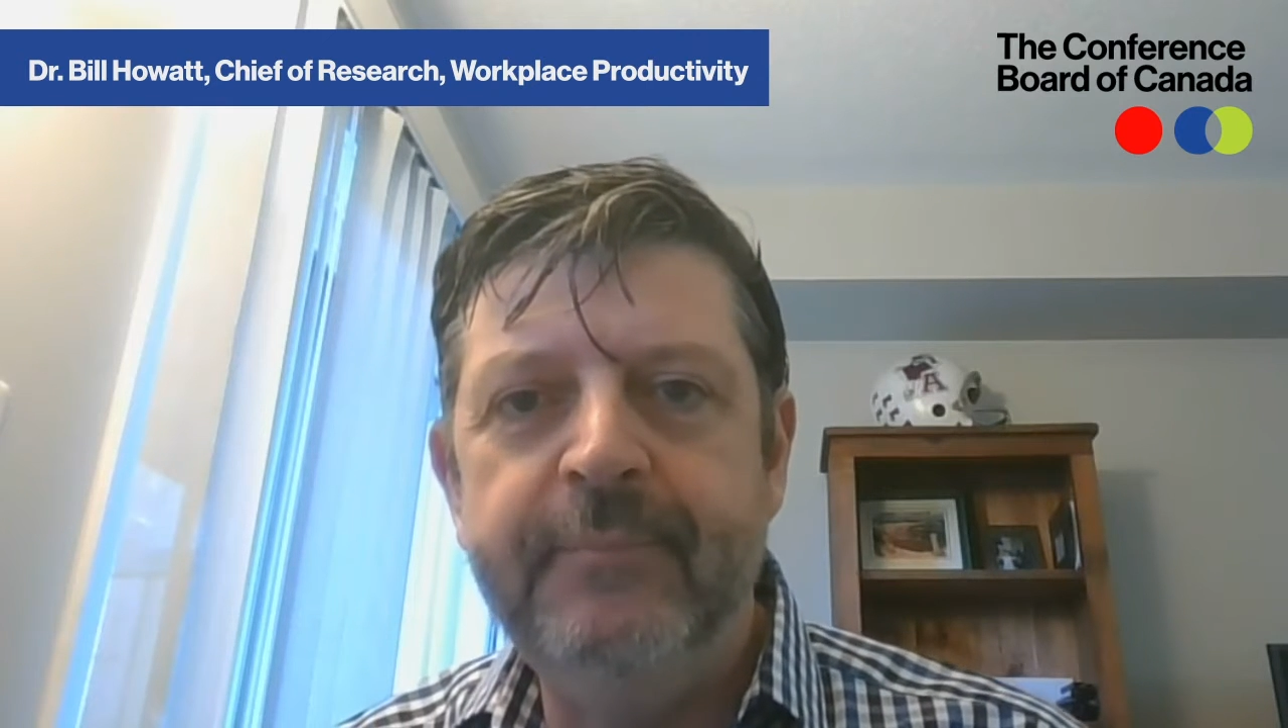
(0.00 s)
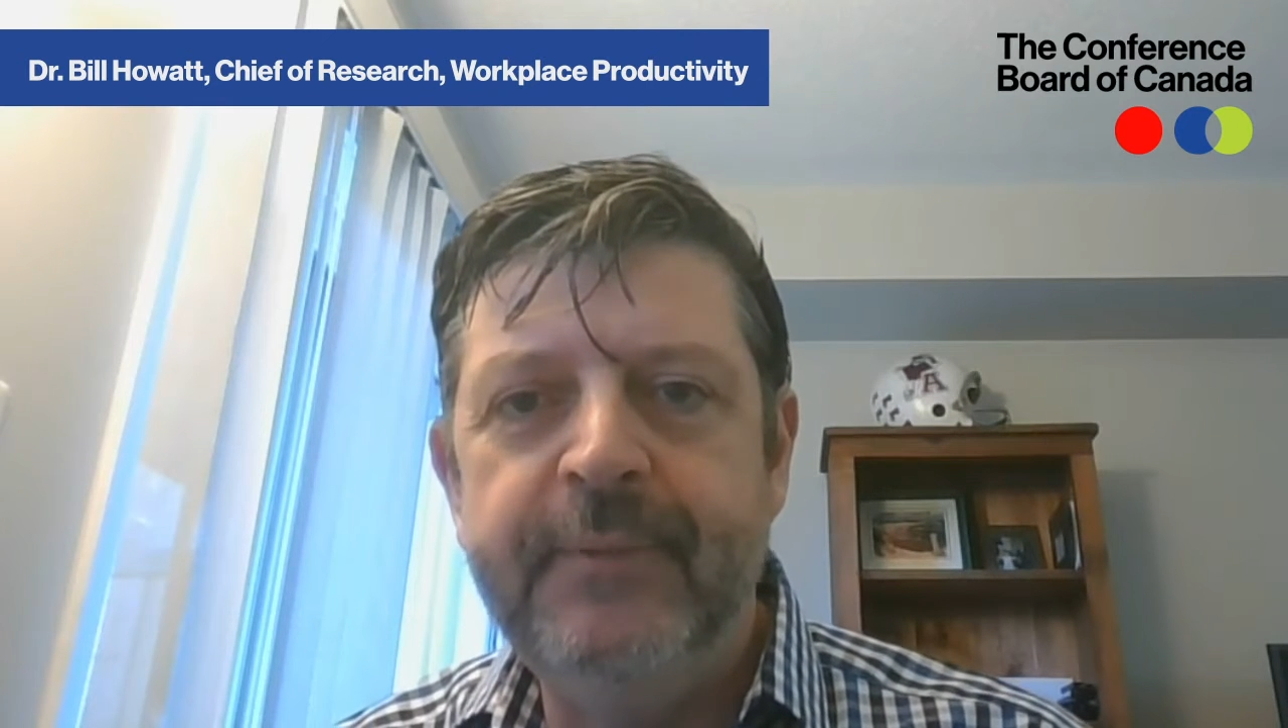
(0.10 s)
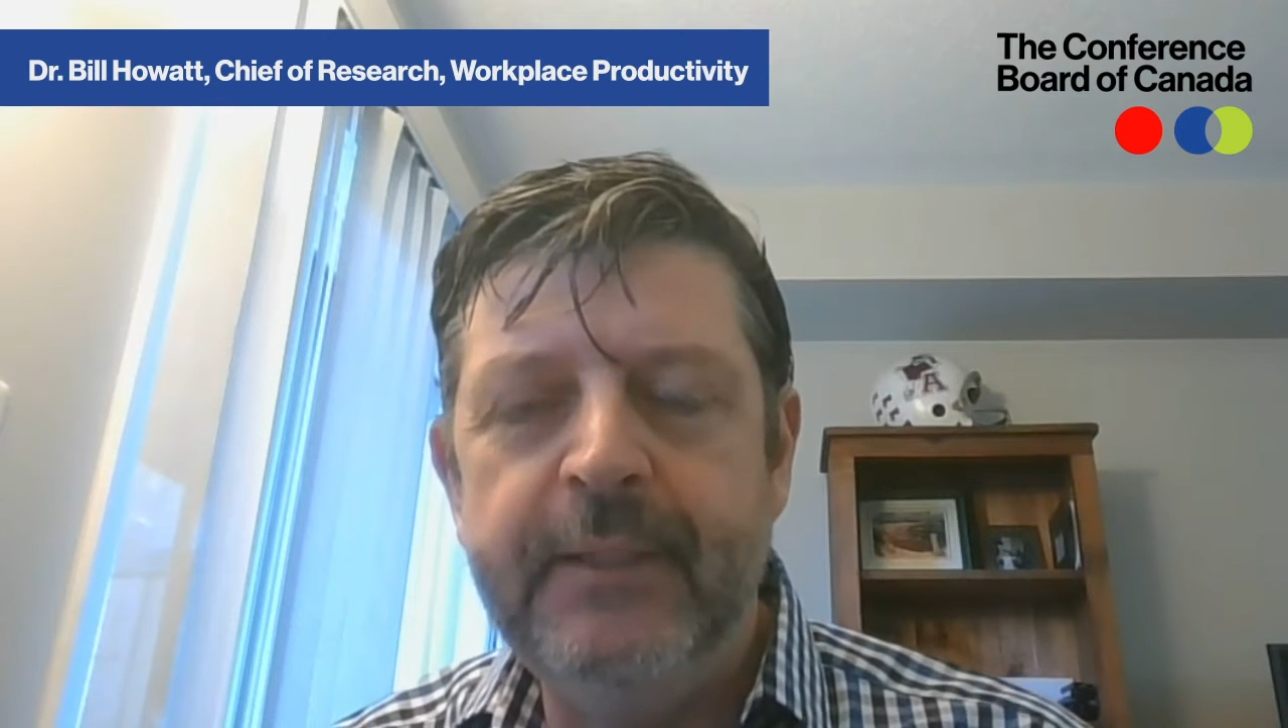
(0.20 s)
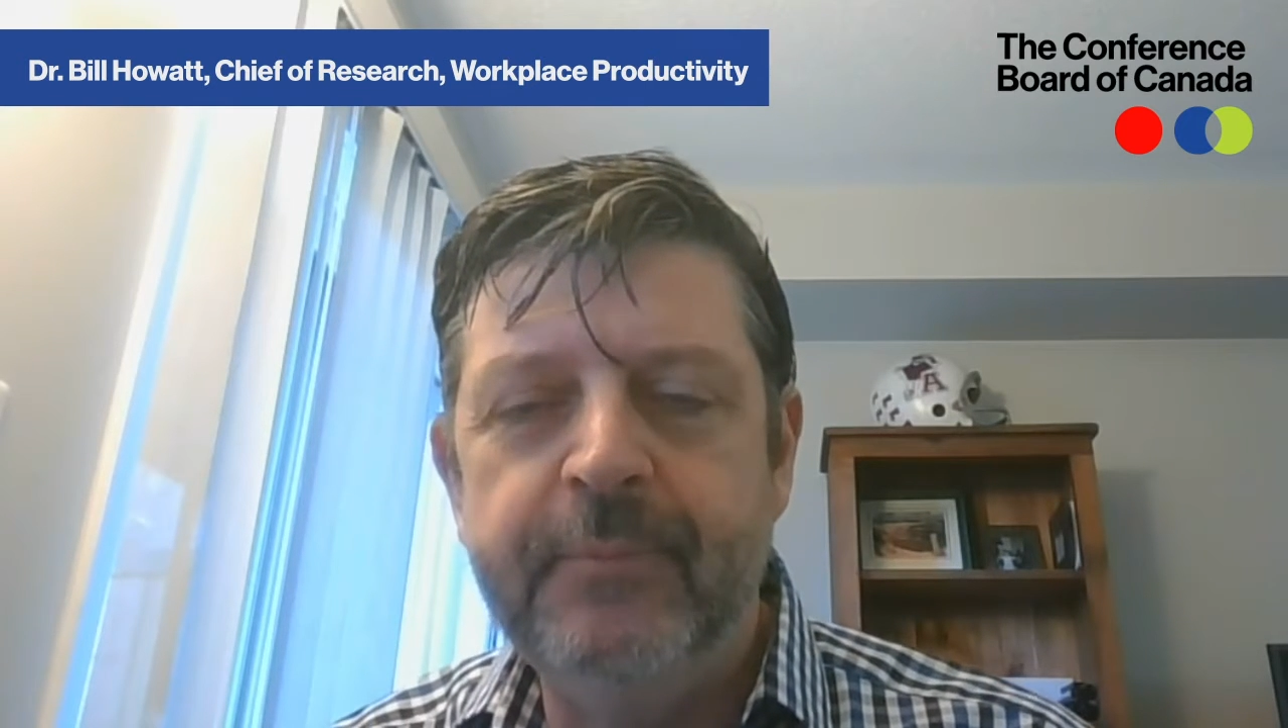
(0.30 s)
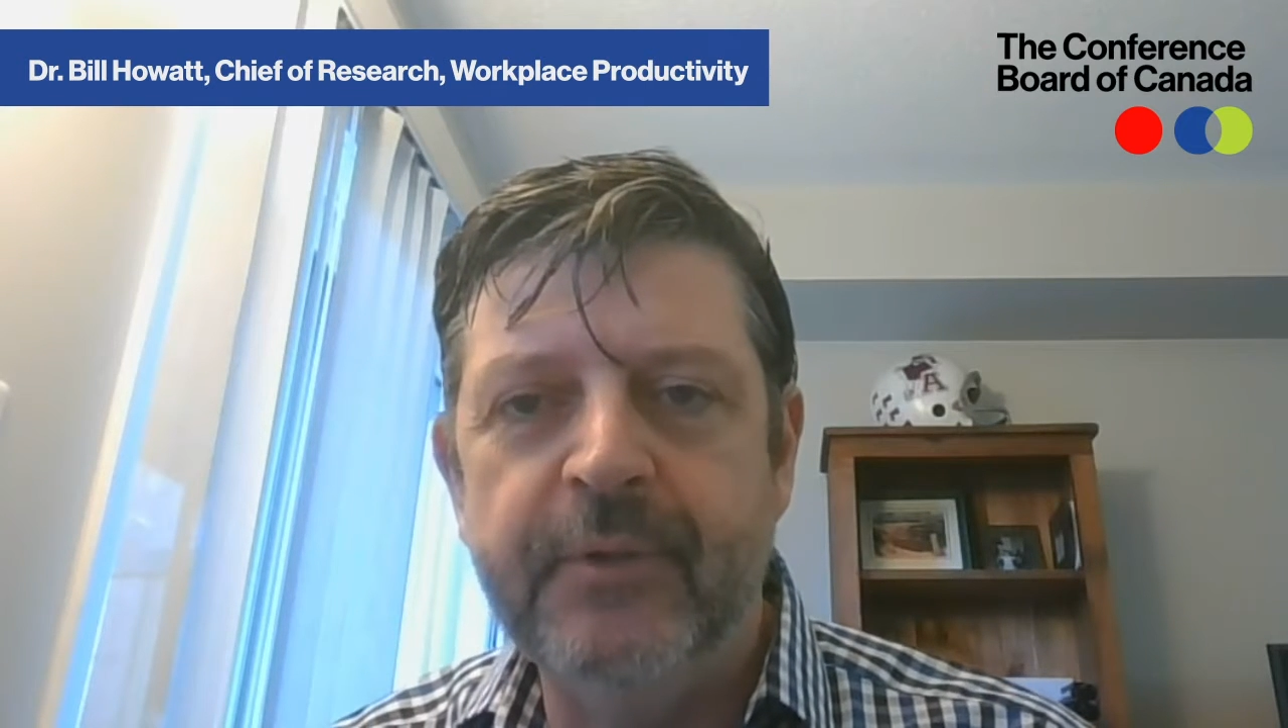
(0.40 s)

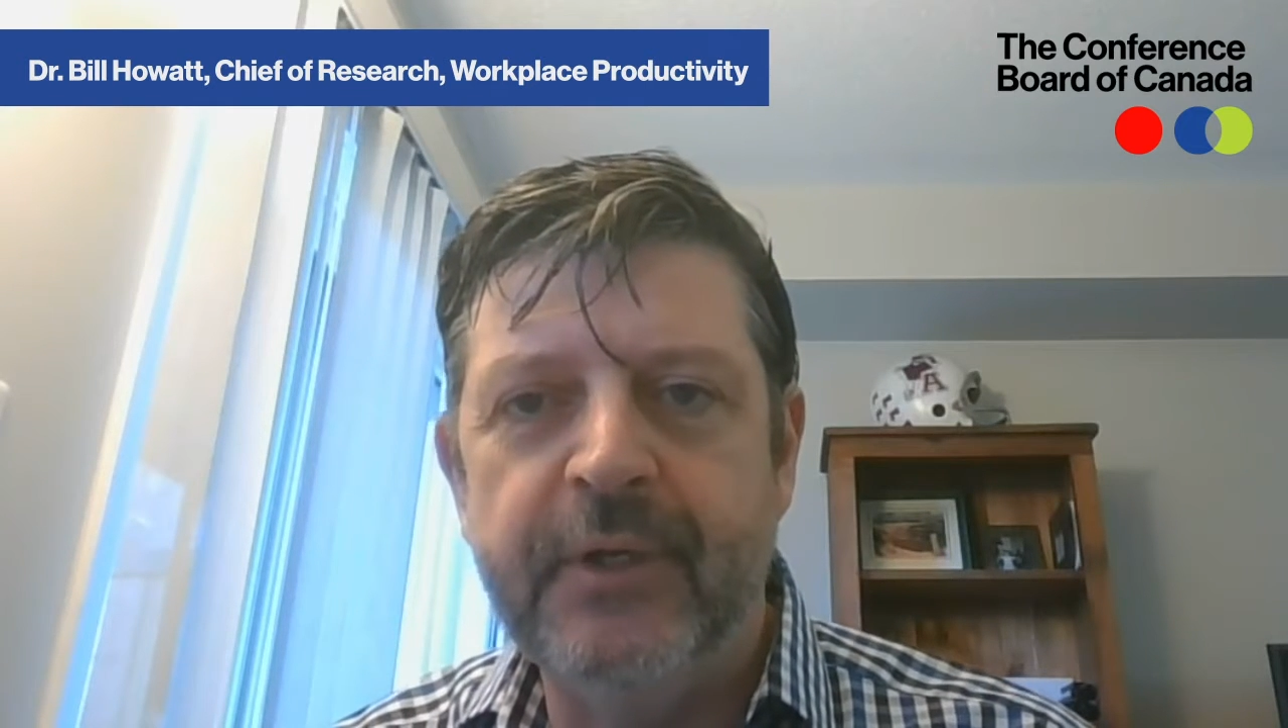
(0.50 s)
people